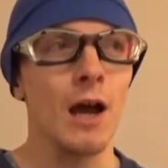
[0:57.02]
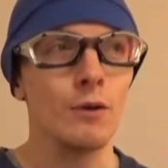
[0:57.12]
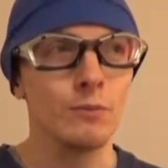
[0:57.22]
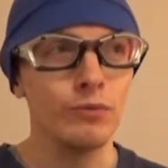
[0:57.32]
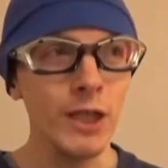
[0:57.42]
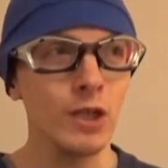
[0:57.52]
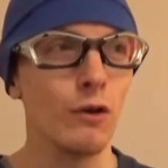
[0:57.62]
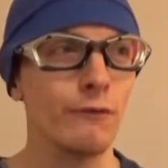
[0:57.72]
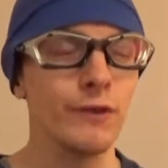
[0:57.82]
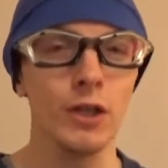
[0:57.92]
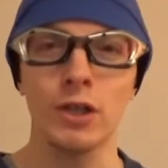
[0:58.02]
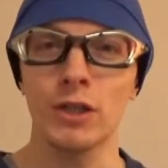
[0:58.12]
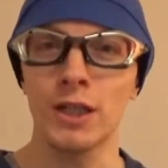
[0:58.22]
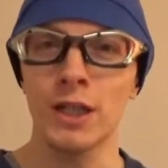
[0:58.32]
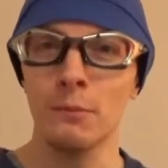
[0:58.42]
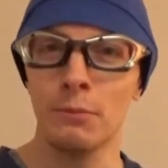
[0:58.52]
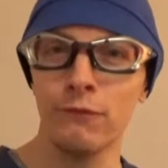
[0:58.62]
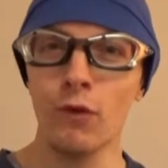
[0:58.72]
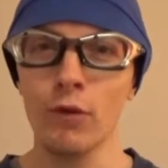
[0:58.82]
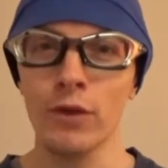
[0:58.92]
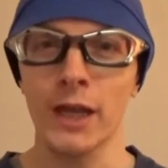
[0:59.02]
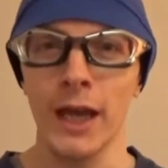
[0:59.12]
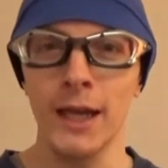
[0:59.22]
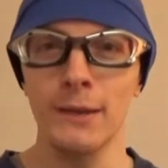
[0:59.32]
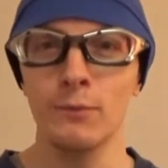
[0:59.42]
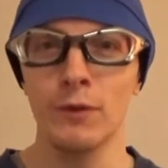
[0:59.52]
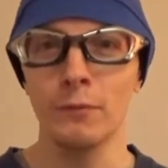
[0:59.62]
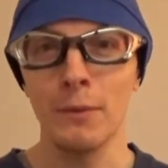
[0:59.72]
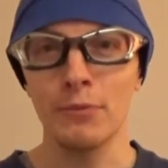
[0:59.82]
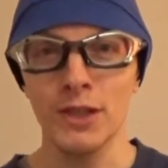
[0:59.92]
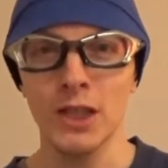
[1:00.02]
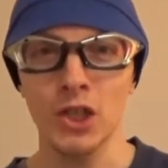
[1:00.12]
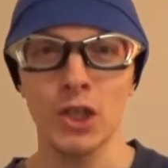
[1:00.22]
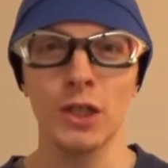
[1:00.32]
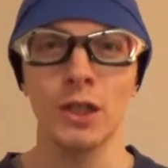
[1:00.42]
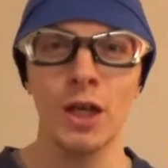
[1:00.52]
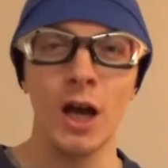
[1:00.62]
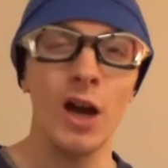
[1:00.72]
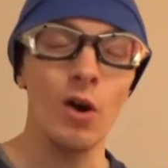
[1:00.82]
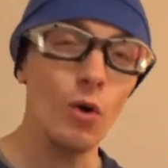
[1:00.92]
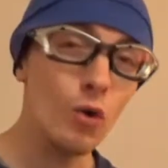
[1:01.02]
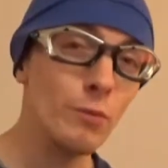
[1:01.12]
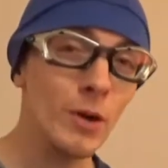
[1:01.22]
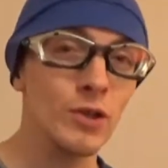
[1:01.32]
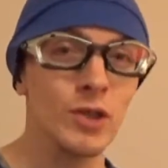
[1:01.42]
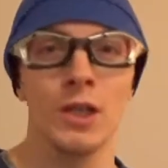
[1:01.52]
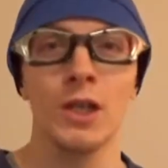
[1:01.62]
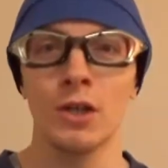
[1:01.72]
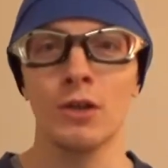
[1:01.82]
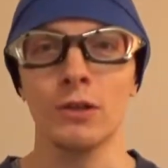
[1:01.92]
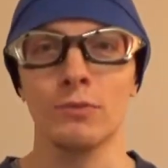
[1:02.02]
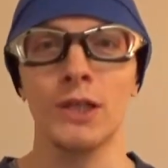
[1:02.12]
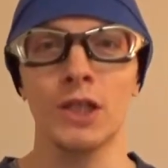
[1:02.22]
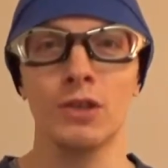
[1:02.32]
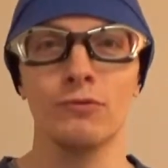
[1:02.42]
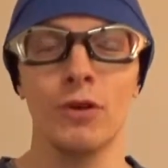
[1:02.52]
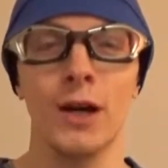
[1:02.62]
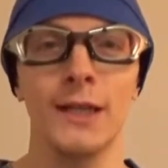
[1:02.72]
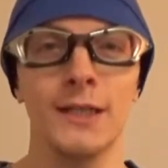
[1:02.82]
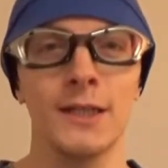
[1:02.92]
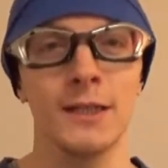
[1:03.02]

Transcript: I was pretty confident before the game with my prediction. I almost got the prediction right.